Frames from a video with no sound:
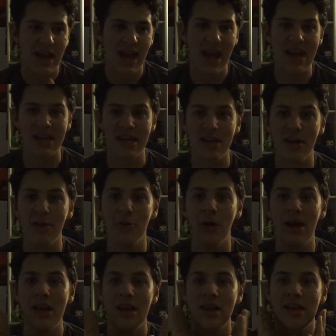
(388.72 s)
And you know
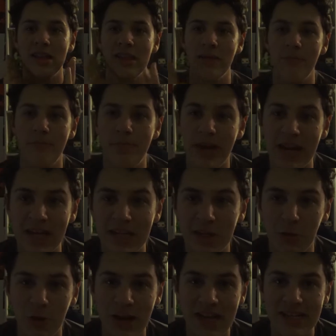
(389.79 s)
what? The big
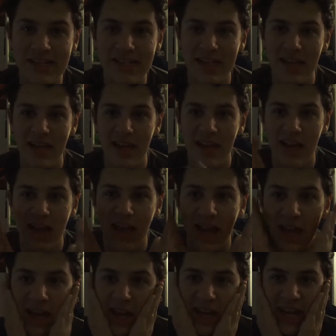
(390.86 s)
twist
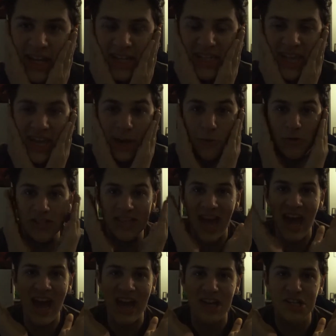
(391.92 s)
is that it was
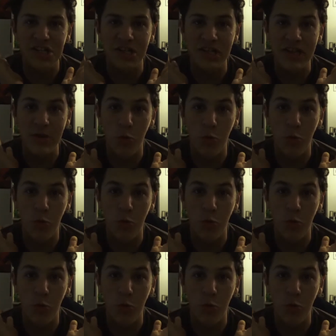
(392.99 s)
actually